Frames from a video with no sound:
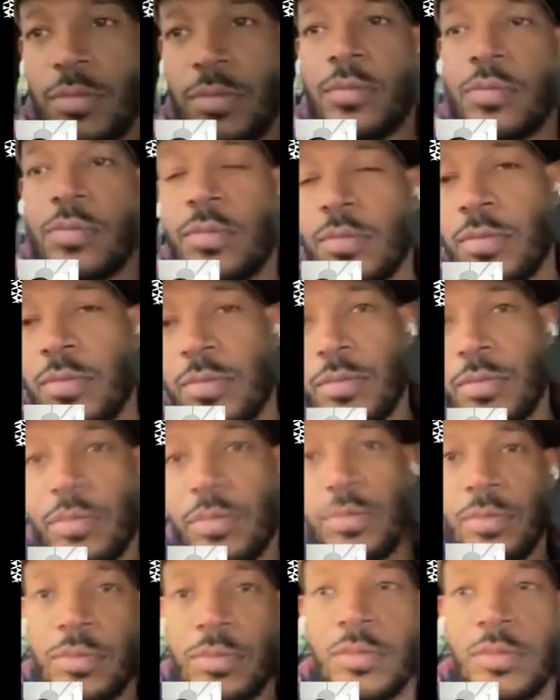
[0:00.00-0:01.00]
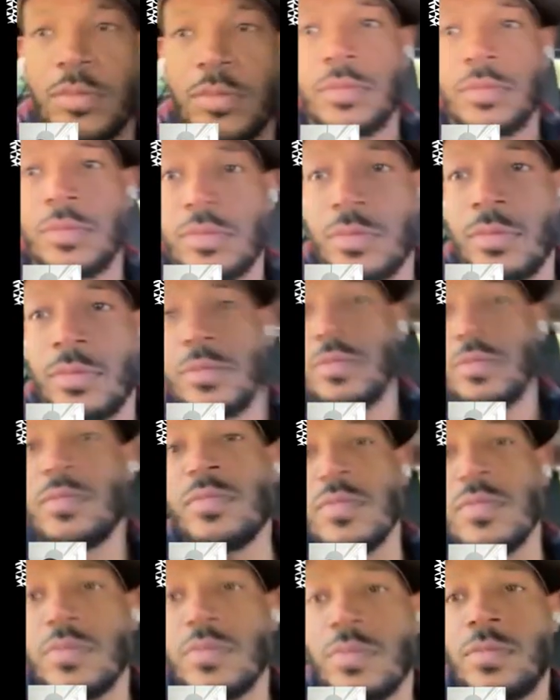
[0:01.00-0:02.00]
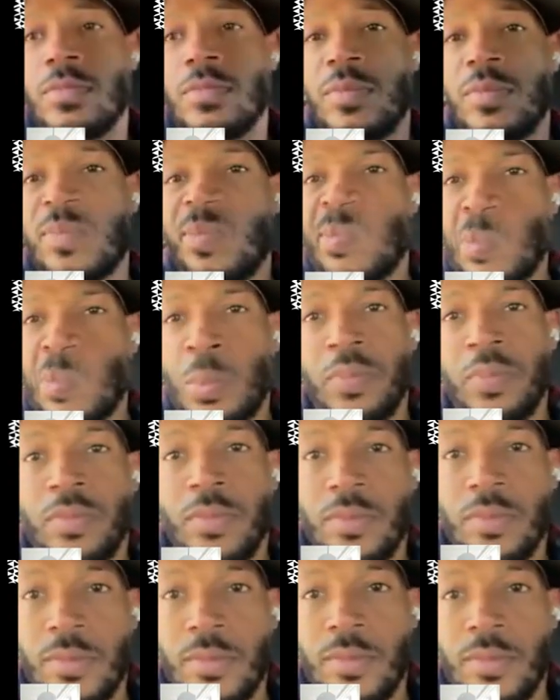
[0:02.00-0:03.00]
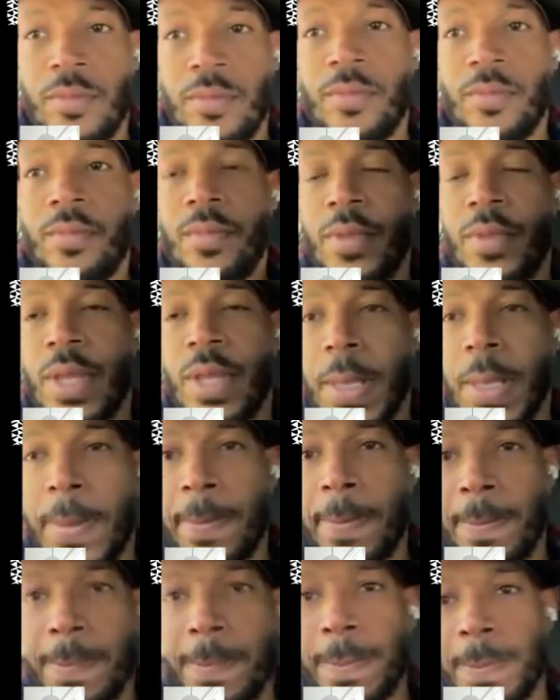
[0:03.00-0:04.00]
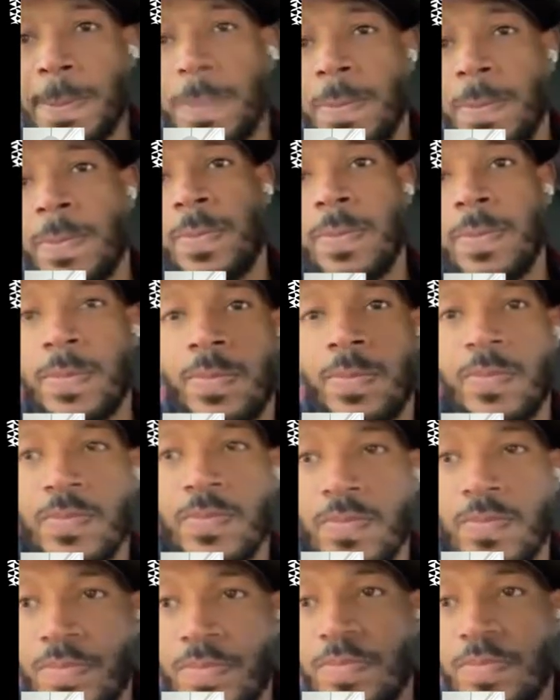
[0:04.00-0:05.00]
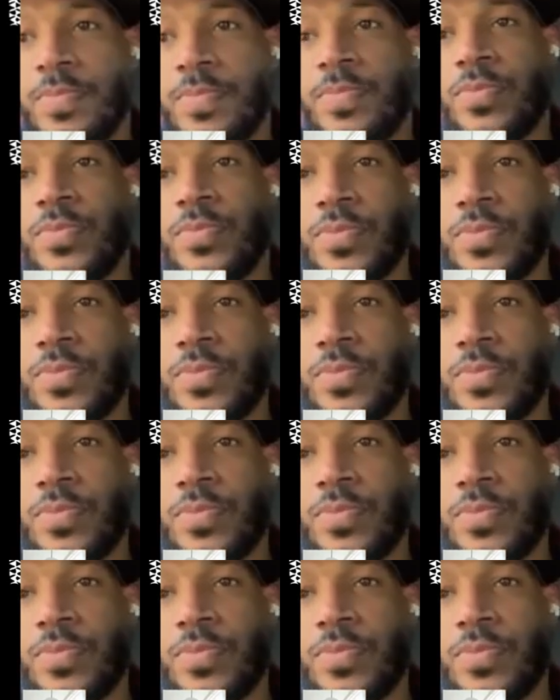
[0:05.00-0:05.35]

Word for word: we'd like to make a donation to Hudson Guild because I know they've been doing amazing work and you're a testament to that.